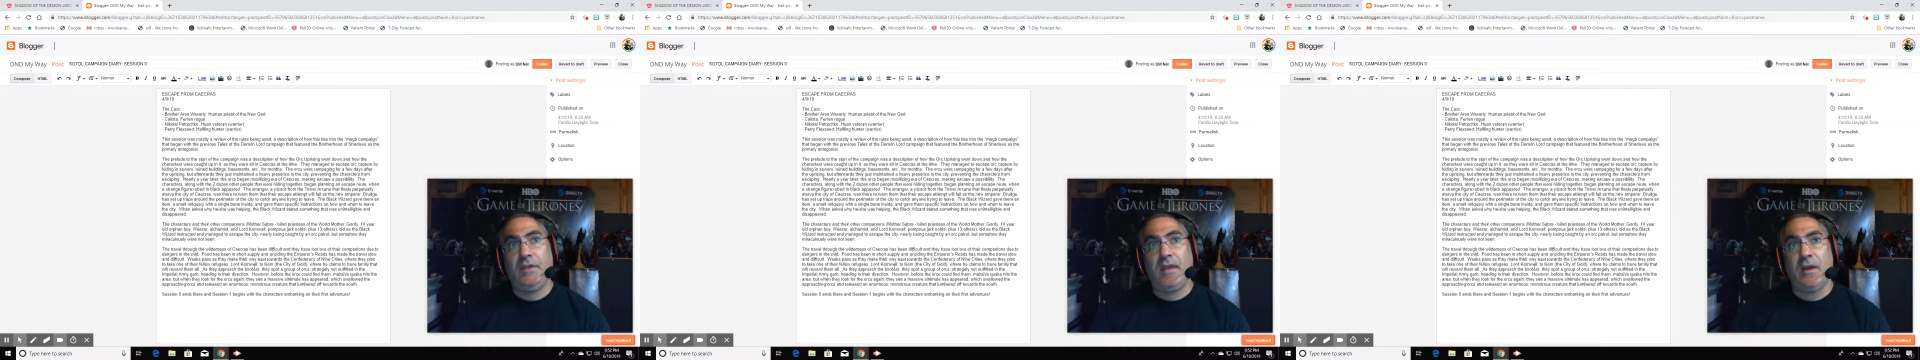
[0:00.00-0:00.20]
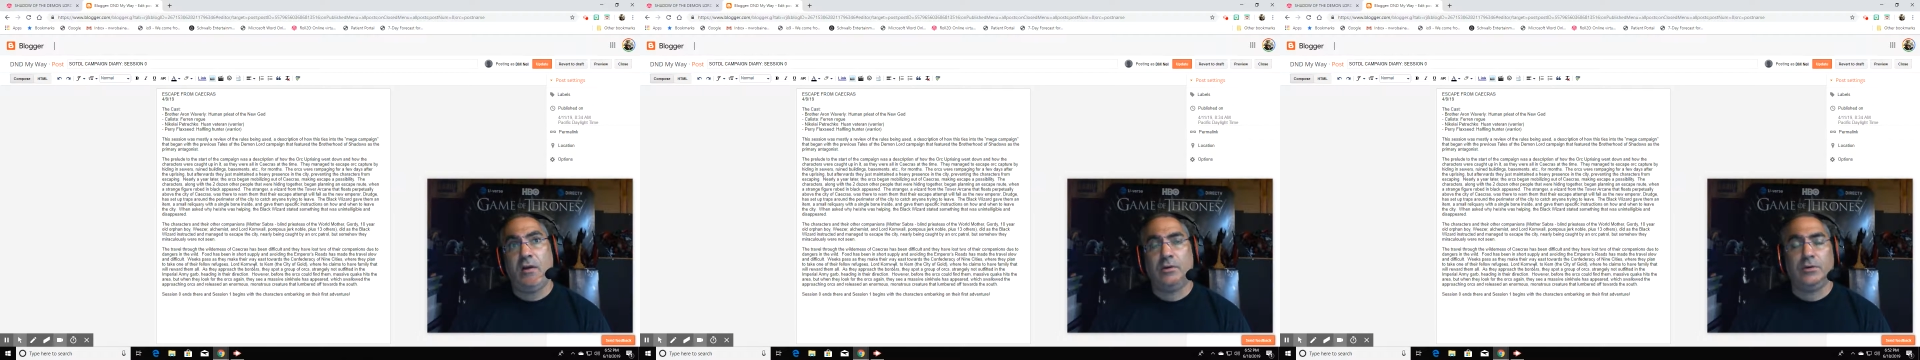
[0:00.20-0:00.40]

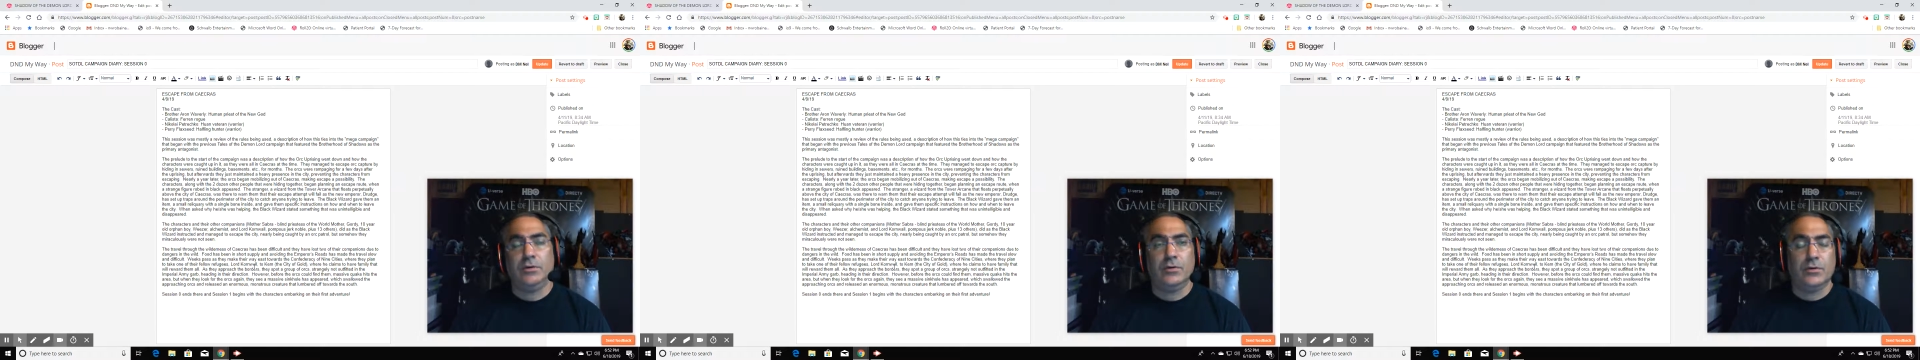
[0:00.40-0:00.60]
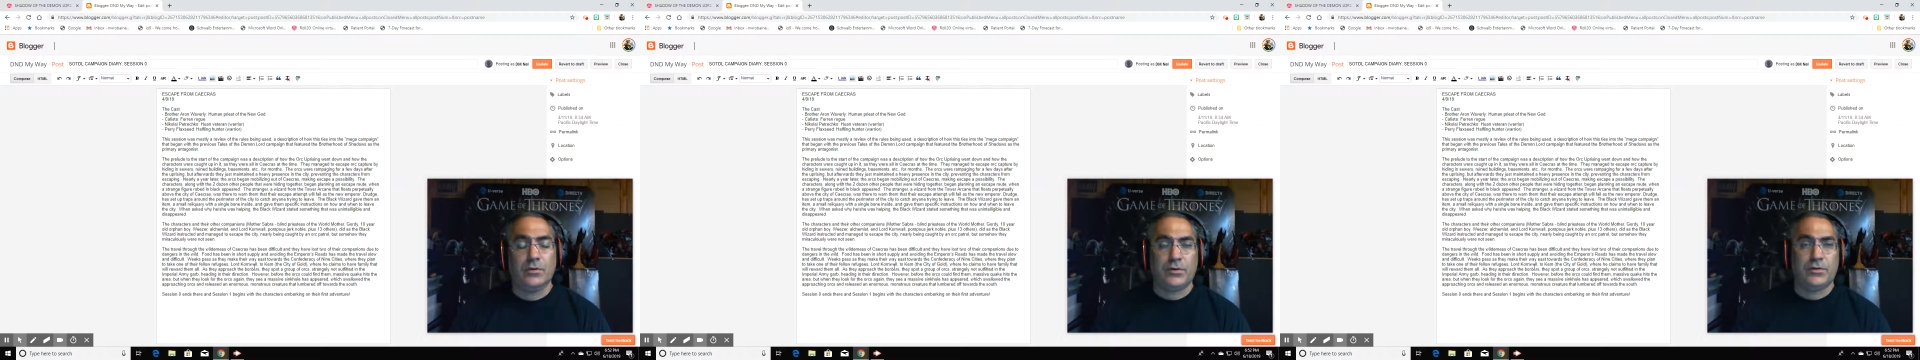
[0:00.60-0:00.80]

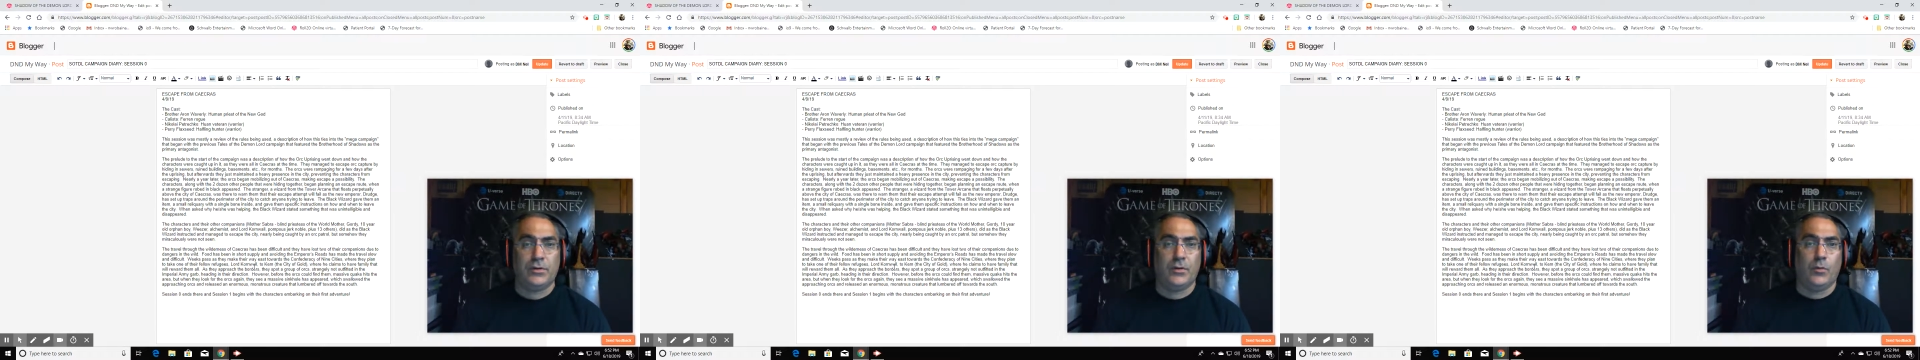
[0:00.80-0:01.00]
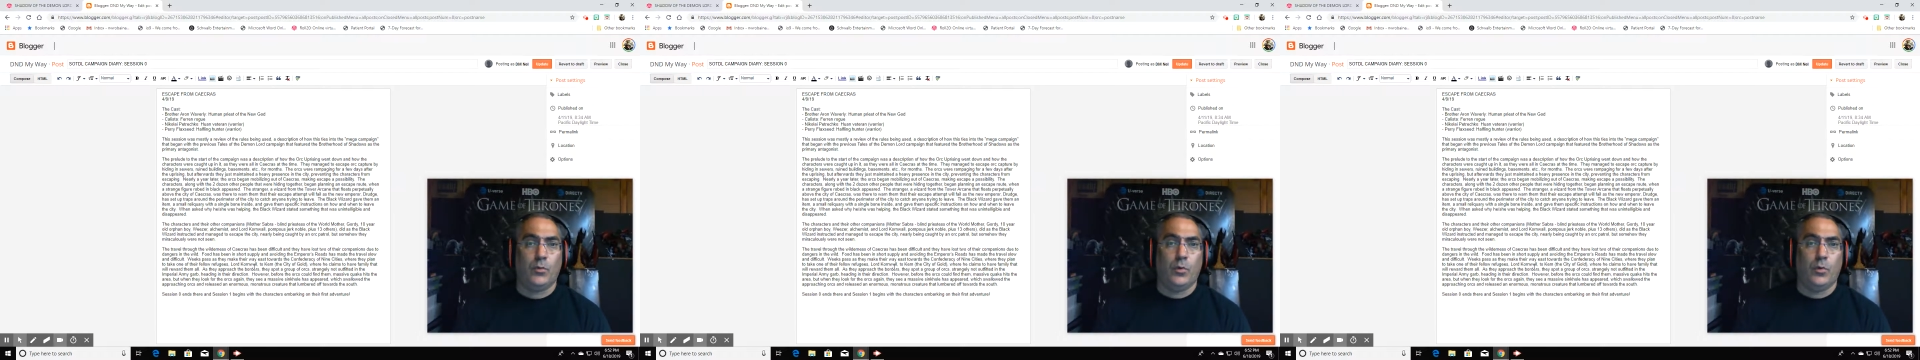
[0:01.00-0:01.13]
characters